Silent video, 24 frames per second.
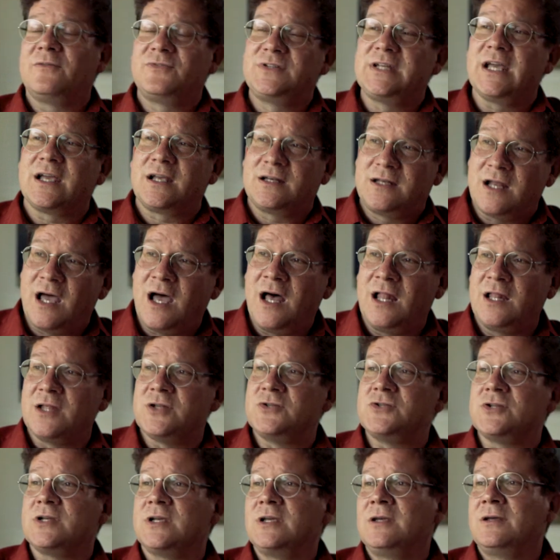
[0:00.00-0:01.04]

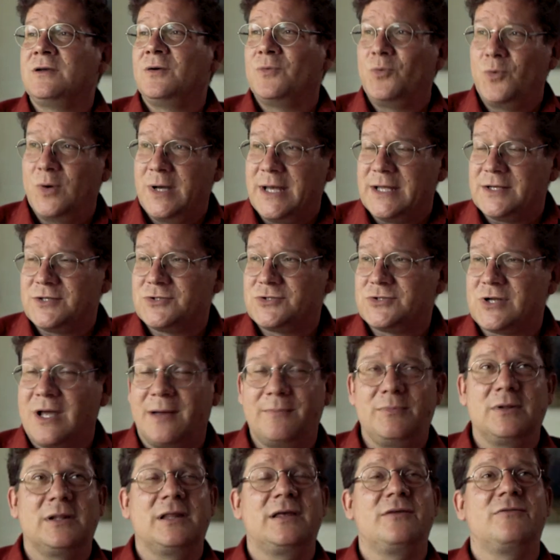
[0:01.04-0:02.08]
technology, which I
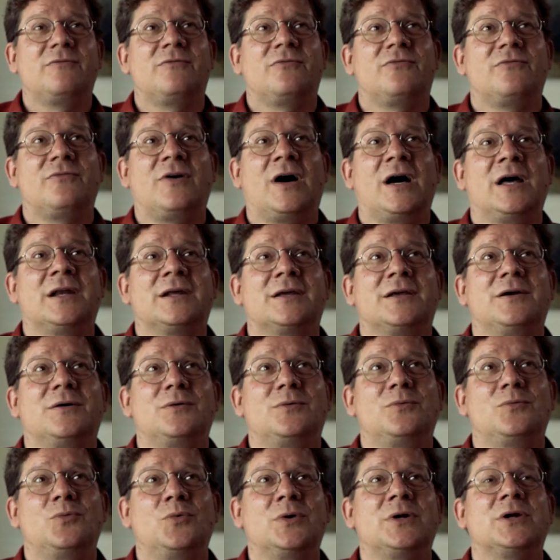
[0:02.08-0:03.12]
believe Vonnegut
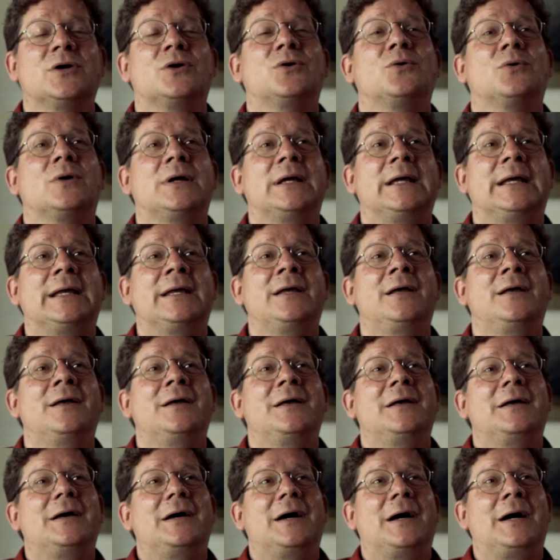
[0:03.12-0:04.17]
would agree
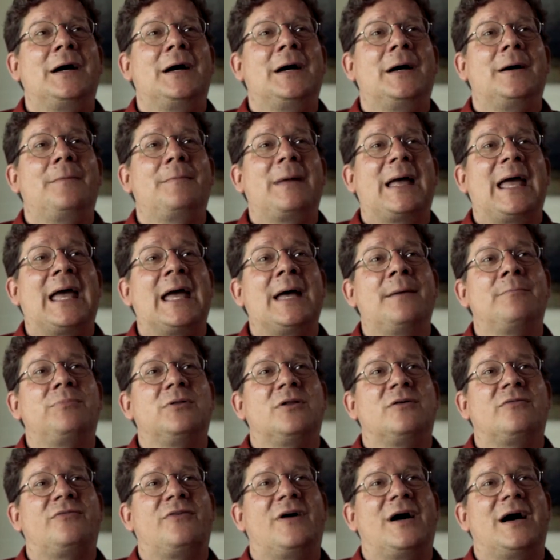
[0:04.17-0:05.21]

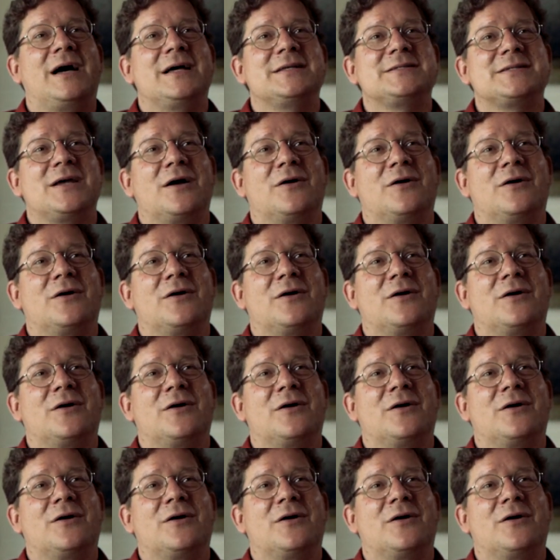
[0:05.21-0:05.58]
amplifies our